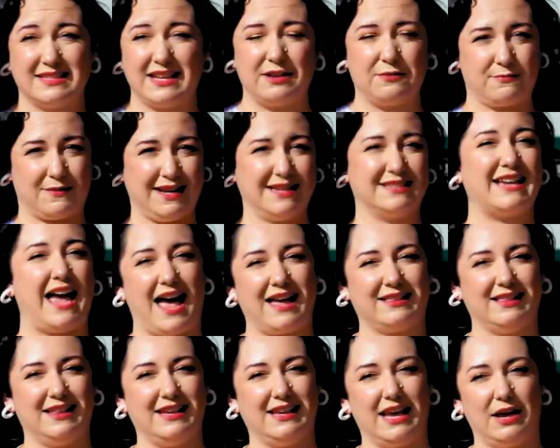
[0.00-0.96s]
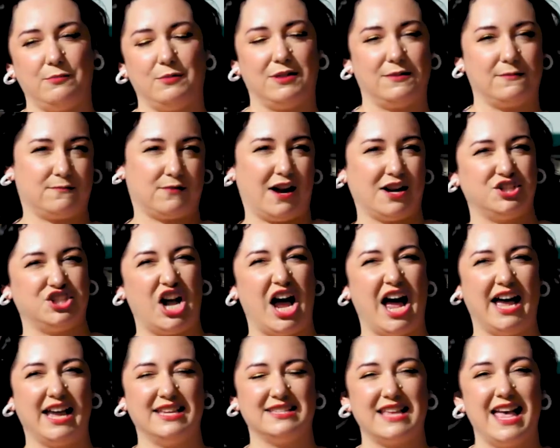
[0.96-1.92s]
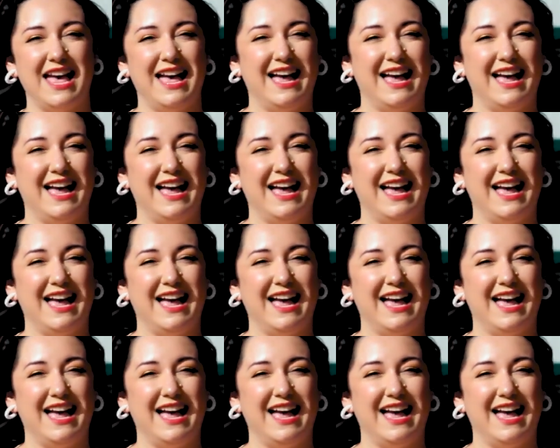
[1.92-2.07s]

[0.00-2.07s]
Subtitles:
like retackling it with fresh eyes.